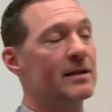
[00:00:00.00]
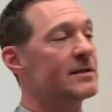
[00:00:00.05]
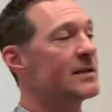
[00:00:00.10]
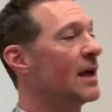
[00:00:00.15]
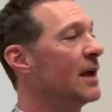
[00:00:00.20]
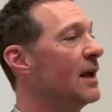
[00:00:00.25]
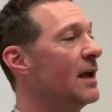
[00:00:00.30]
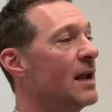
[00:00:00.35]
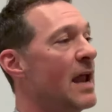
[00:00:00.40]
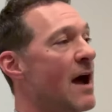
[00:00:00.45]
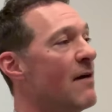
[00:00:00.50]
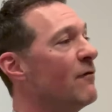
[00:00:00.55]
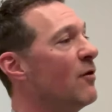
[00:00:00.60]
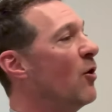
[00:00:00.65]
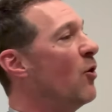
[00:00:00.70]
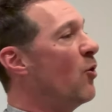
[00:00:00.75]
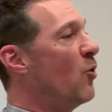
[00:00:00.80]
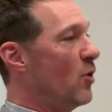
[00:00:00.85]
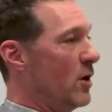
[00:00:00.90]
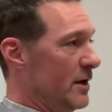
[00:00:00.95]
say he'd have a
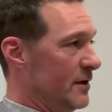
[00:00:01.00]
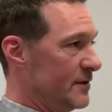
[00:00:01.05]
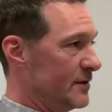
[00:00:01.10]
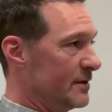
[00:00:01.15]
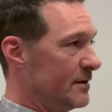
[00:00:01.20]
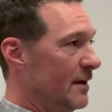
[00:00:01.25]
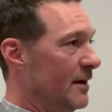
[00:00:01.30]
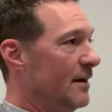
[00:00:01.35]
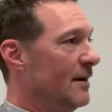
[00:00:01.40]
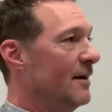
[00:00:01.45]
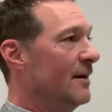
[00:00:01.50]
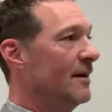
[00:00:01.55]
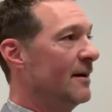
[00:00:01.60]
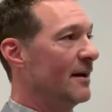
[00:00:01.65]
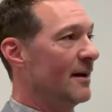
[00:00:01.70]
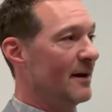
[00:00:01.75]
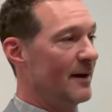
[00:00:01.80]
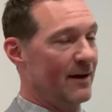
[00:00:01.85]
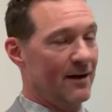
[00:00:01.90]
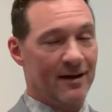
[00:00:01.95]
hoist
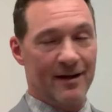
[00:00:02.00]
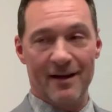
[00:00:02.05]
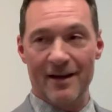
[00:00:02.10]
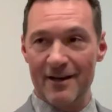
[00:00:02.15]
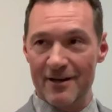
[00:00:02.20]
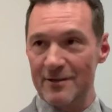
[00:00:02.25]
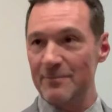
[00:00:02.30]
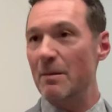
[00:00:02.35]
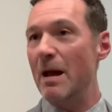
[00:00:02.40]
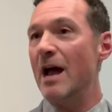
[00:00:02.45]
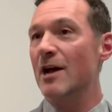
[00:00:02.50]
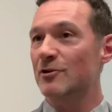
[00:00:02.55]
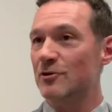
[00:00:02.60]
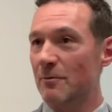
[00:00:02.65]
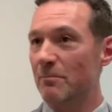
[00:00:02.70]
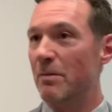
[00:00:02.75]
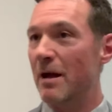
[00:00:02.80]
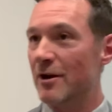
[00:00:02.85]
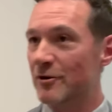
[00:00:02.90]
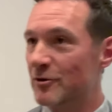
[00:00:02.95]
uh, in his master
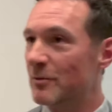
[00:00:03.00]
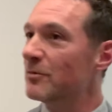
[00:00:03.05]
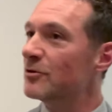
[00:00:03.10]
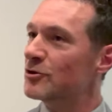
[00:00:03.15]
bedroom.